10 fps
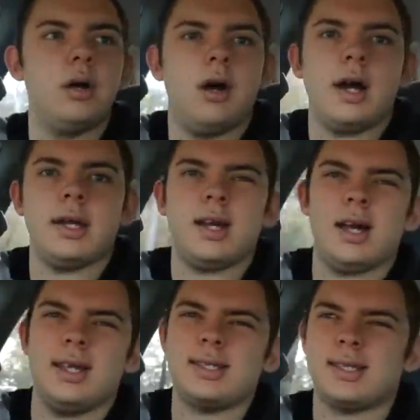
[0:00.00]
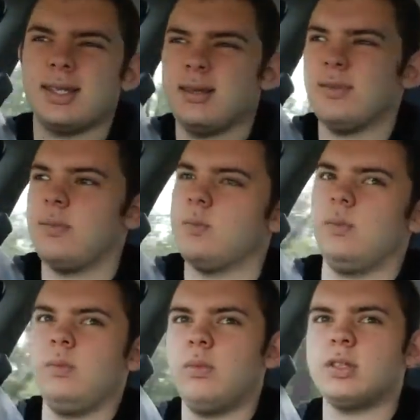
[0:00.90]
Alright guys,
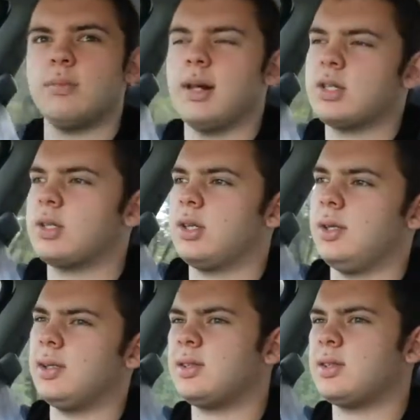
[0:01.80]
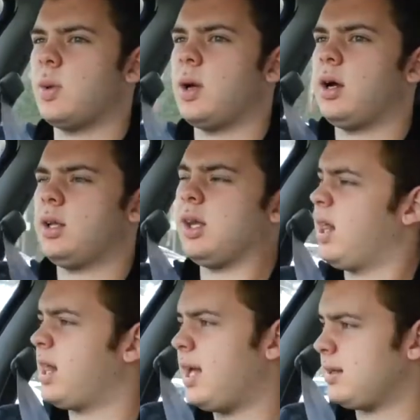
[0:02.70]
wasn't much to swear and
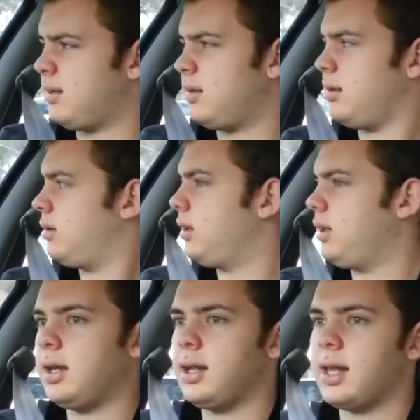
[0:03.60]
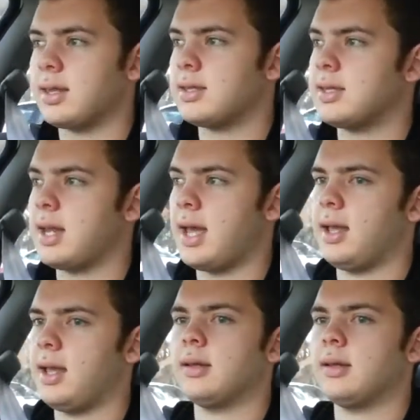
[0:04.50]
yell out today.